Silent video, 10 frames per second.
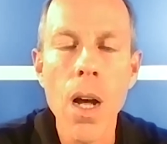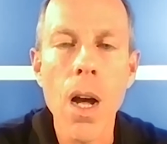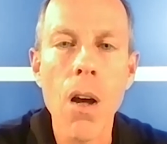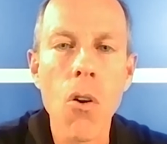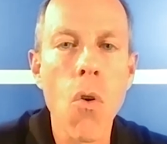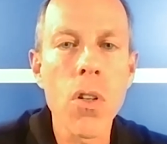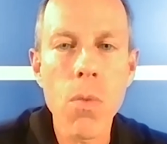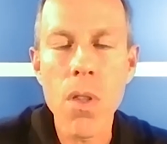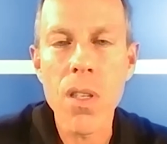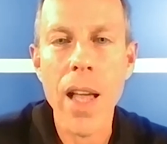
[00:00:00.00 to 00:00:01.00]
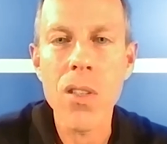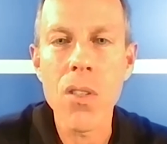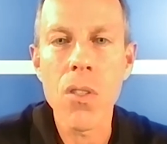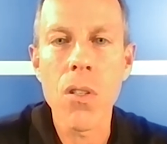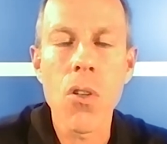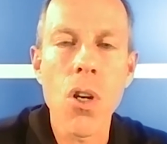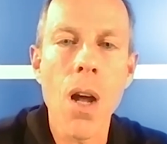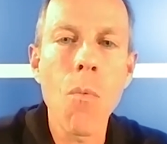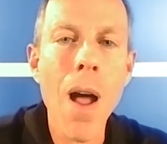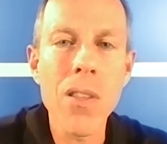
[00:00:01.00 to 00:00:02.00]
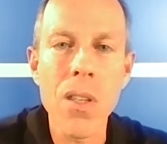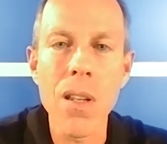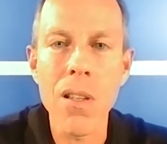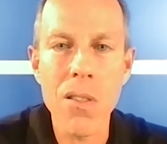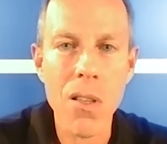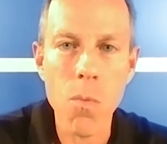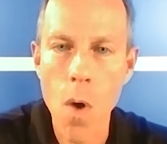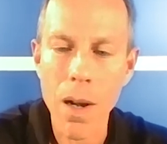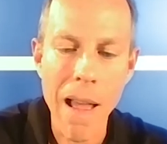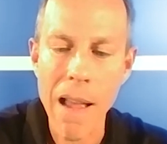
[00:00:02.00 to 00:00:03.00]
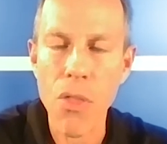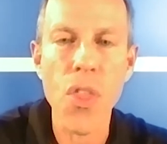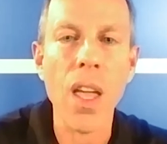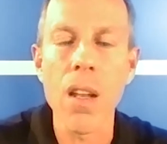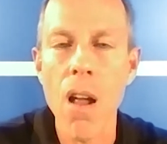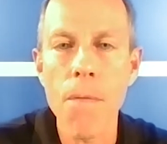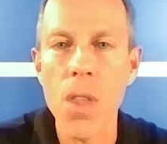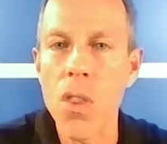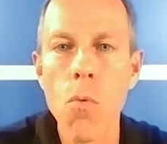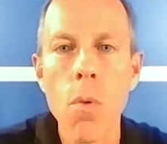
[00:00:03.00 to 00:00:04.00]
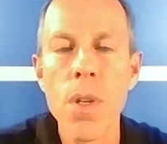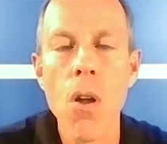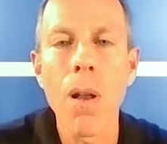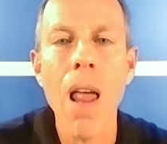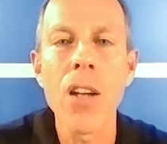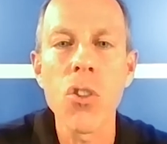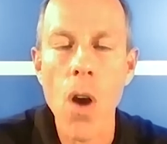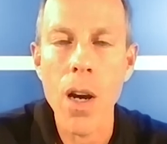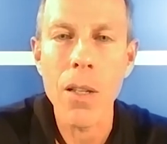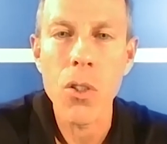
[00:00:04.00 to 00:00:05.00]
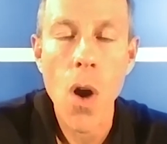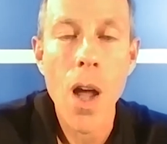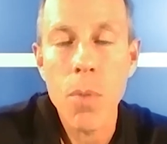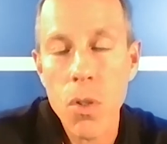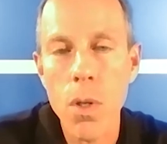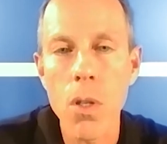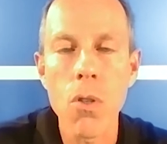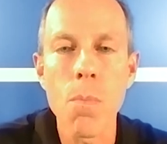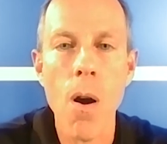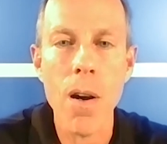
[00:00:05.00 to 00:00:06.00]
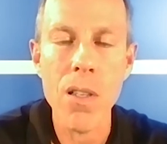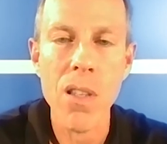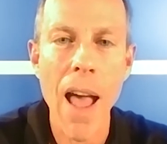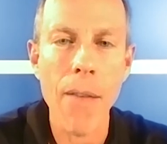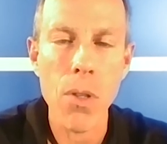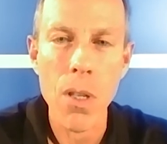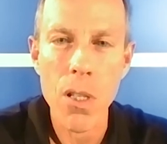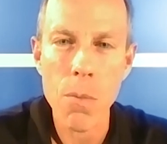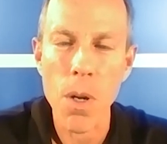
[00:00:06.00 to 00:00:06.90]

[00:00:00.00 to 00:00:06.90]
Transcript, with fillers: Uh, of course, with the Texans and Deshaun Watson, is this one line thick enough that there will be no line drawn, drawing between the two parties after this?